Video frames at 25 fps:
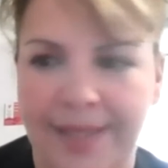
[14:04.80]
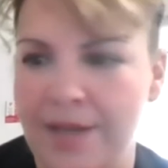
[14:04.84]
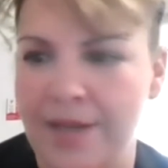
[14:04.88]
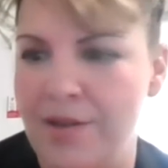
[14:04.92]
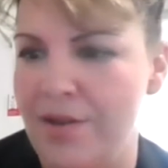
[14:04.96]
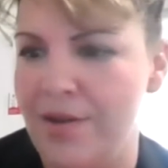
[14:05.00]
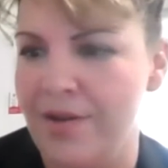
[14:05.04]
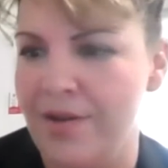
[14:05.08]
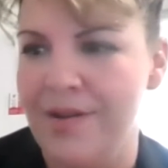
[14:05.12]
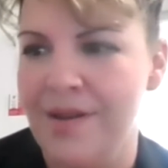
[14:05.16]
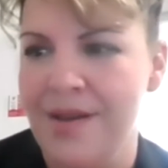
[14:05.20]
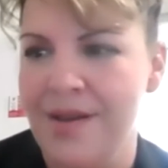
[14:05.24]
and
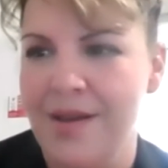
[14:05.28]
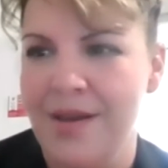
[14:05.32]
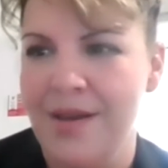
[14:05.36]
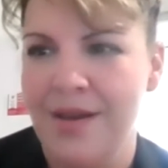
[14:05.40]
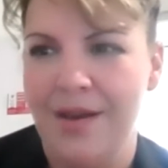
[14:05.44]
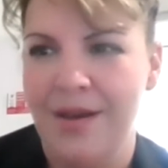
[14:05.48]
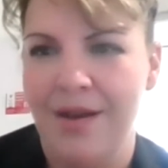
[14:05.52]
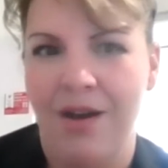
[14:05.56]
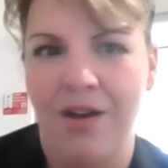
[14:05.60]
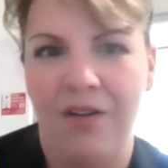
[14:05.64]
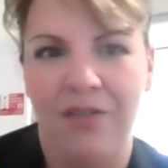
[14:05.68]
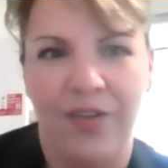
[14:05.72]
you're
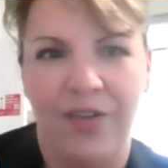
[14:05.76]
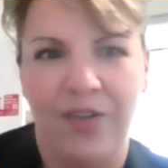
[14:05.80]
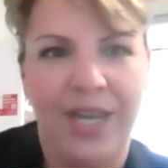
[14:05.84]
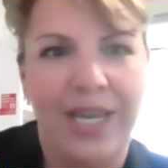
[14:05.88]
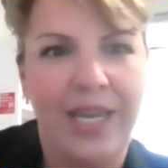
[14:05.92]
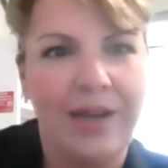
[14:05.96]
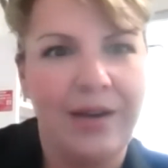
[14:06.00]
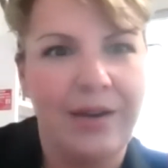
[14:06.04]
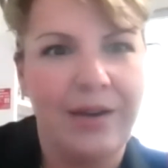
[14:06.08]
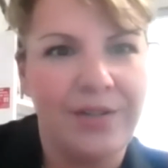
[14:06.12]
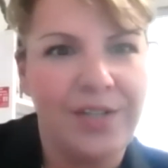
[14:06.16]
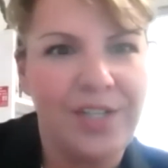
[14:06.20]
over
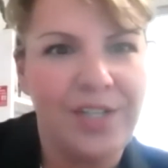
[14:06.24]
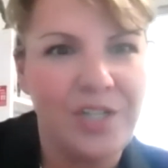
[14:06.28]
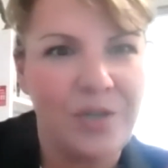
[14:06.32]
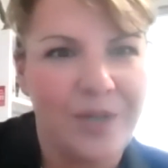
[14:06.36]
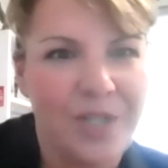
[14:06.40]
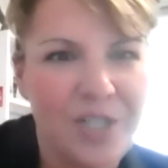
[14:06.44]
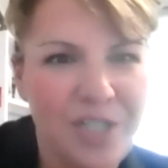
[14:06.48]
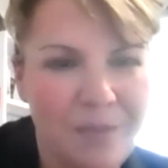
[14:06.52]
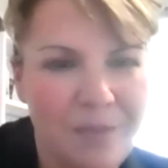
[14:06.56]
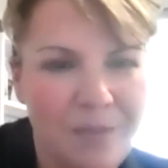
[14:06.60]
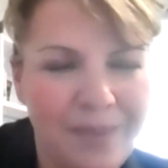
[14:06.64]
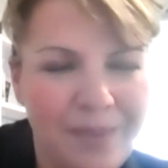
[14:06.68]
here,
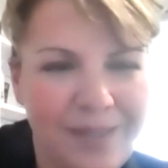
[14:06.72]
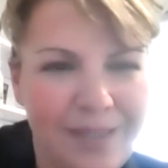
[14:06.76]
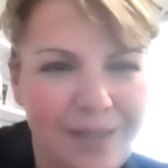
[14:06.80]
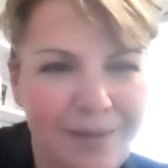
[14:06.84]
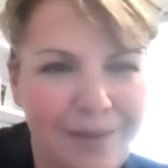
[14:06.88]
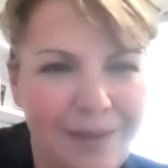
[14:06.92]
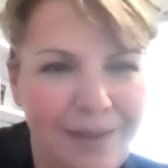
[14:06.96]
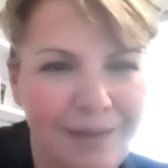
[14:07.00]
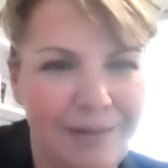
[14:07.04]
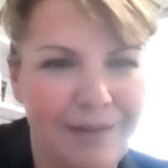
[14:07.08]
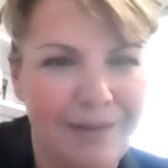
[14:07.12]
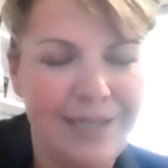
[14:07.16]
stewardship is
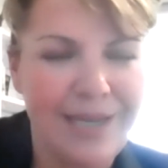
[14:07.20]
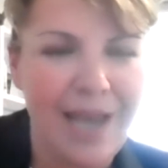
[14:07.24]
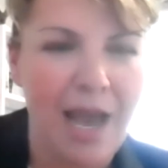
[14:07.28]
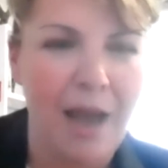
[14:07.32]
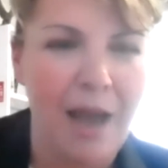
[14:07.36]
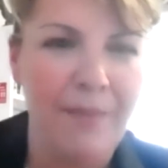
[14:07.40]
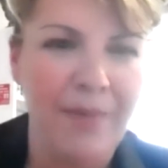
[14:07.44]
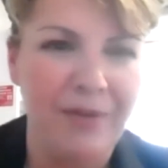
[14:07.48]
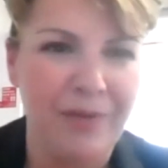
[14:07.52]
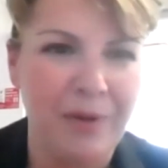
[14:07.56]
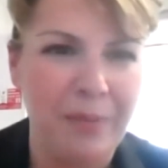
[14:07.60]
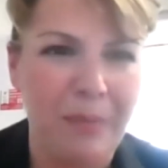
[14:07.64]
doing their
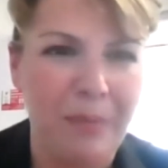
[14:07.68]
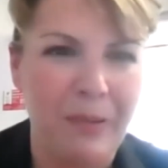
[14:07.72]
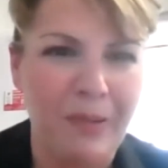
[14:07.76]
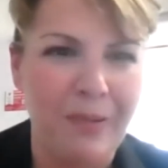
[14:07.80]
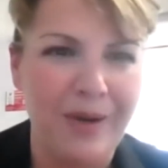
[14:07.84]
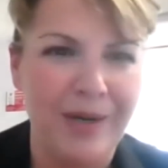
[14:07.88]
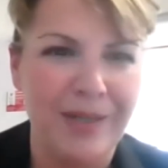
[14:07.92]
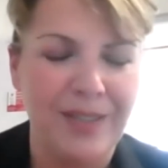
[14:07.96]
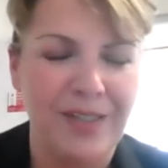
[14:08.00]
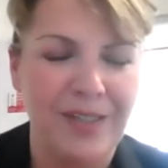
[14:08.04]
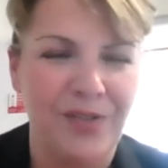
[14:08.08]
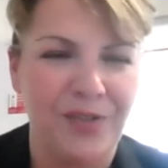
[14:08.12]
endowment
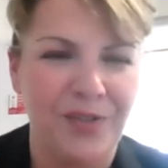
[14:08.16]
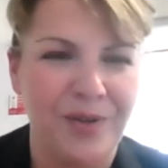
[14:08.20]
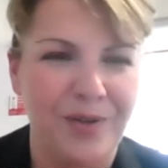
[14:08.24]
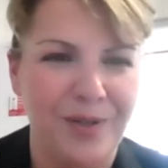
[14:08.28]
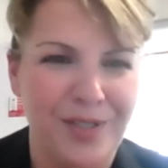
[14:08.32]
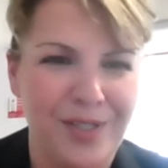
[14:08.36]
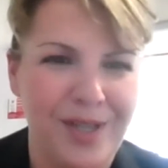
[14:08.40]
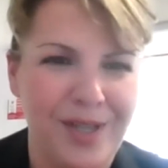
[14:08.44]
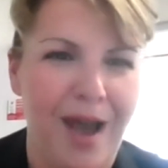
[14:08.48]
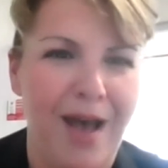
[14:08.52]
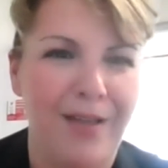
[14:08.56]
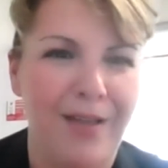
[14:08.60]
reports for
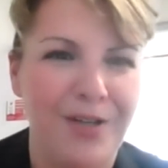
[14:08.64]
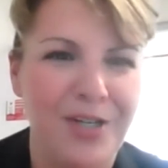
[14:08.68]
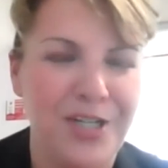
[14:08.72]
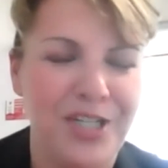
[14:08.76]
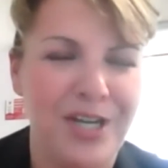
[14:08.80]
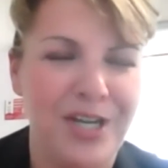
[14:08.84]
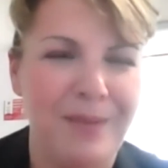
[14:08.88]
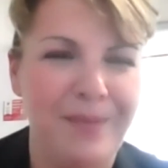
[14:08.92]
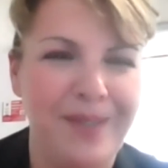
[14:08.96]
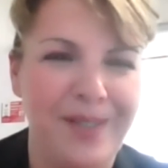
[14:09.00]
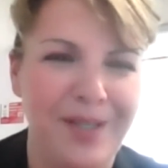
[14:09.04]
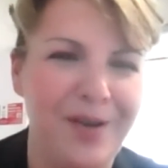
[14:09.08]

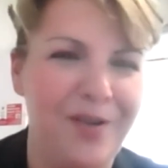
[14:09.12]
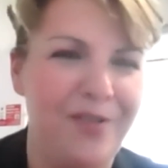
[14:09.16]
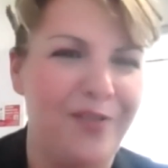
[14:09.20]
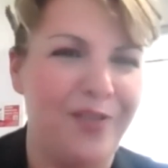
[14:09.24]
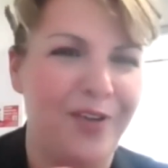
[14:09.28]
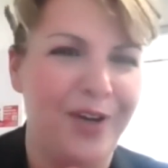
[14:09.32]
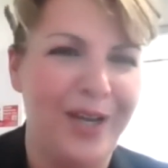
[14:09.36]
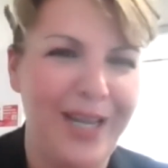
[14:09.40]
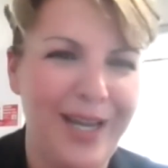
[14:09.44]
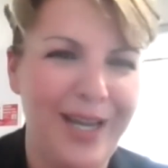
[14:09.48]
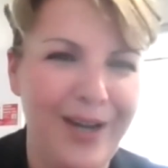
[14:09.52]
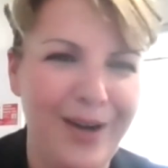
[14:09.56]
scholarships, and
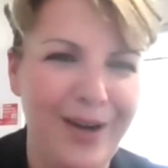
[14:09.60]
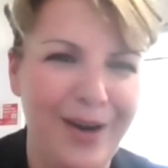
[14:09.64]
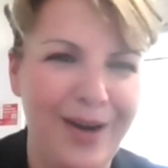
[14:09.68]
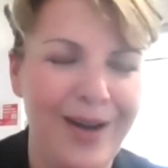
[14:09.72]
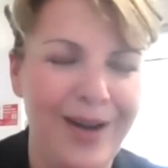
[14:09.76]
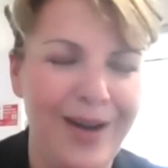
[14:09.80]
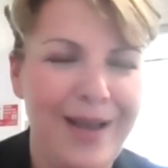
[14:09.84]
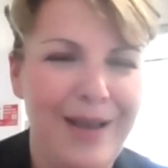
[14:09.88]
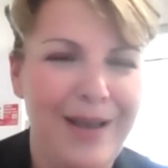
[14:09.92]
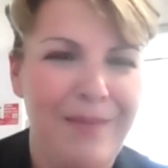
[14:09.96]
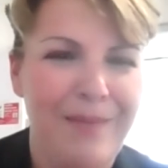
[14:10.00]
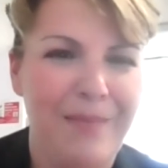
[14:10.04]
over here,
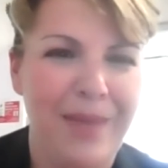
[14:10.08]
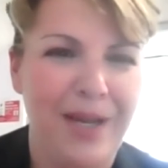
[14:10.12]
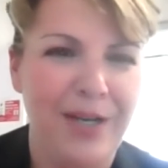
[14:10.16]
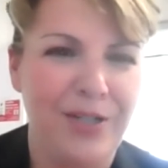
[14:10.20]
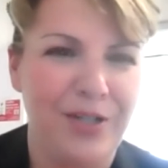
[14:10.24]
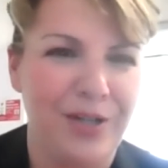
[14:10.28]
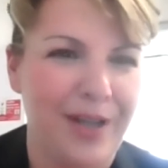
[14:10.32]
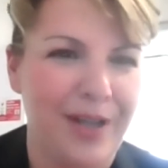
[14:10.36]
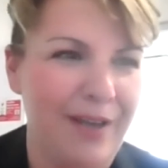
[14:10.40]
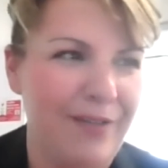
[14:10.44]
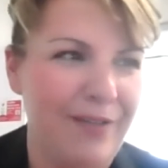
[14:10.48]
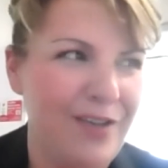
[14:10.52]

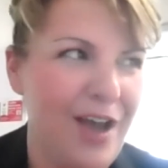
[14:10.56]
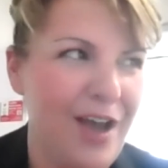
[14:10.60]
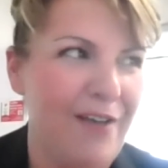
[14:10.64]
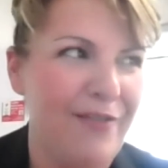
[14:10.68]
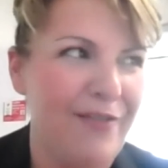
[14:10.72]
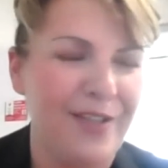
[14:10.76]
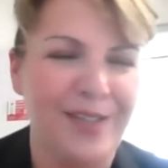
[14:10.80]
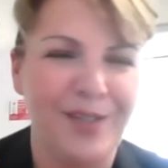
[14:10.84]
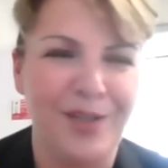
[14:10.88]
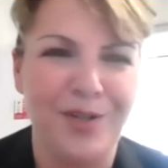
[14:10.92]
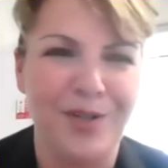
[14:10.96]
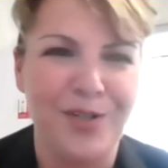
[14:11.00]
major gift
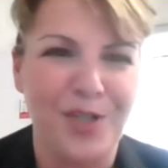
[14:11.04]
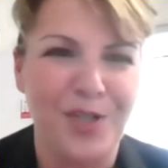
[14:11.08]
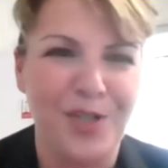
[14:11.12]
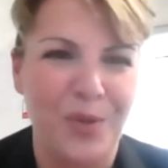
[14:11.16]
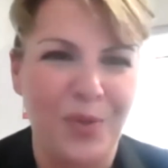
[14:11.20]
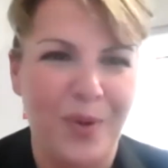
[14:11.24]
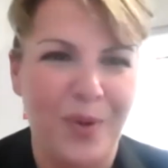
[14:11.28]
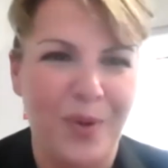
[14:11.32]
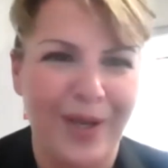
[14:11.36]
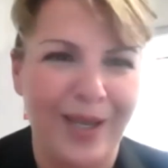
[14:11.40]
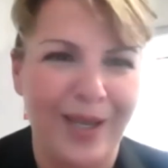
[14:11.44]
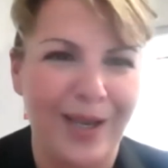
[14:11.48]
officers are
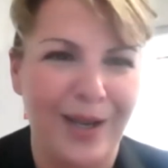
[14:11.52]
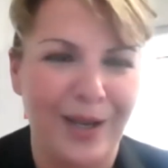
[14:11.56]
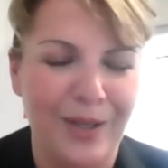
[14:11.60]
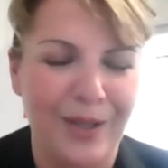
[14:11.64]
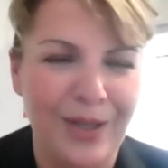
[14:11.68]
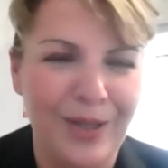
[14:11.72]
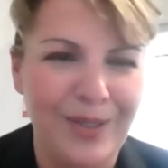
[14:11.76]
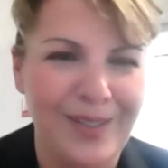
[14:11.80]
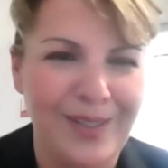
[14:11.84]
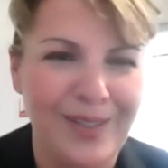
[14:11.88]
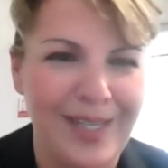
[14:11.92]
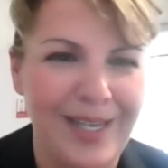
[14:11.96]
working on
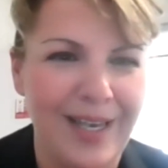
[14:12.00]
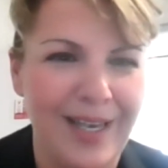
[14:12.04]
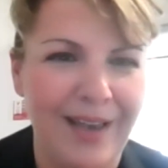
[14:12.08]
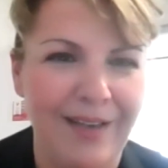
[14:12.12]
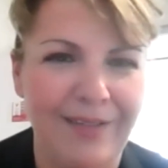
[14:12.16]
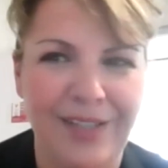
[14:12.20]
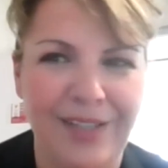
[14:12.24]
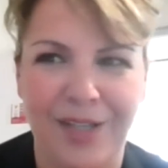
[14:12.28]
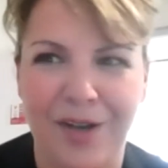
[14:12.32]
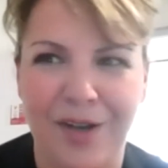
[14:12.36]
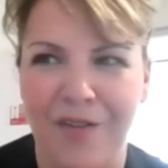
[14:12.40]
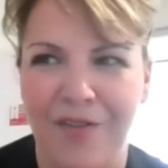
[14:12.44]
closing
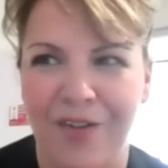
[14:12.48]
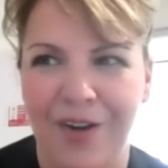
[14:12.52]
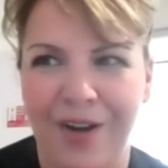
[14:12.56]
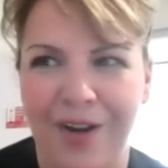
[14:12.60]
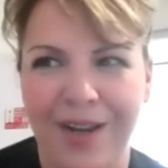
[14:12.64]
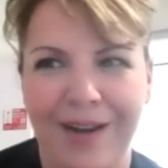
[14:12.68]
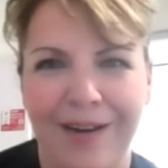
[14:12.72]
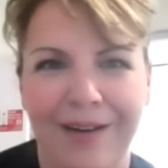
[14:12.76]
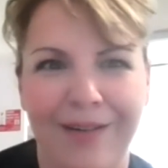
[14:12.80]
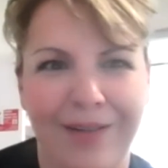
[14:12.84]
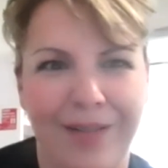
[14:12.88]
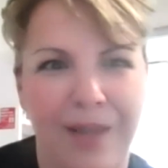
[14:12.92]
gifts, and over
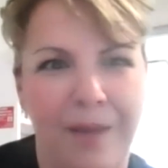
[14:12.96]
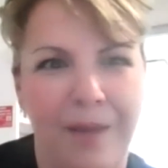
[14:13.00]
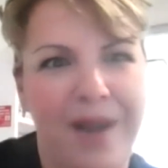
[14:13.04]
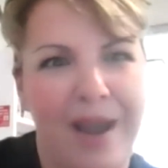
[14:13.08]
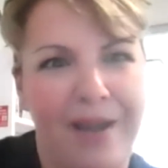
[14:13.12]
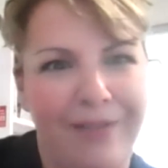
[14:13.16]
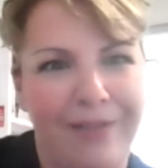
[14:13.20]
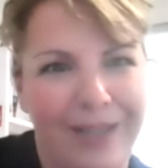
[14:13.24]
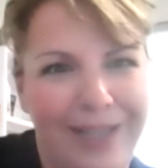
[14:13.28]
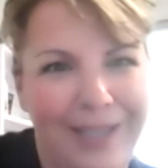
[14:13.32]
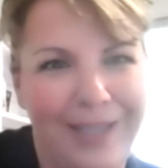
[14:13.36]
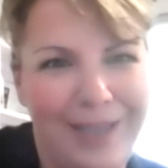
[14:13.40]
here, alumni